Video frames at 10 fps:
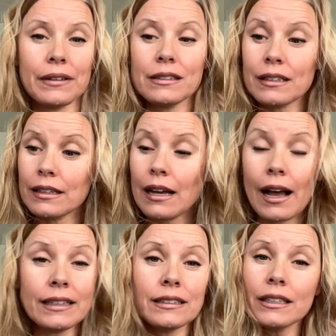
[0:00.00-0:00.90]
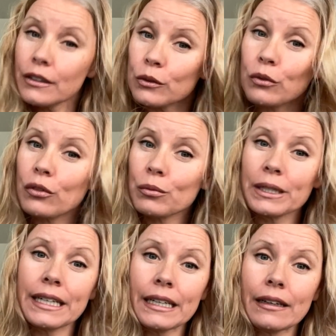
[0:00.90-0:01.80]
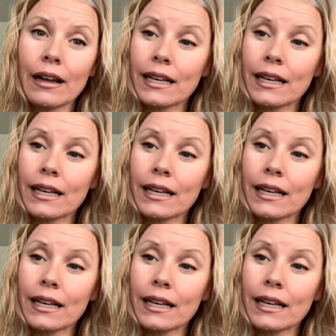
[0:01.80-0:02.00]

He said, I sent you three,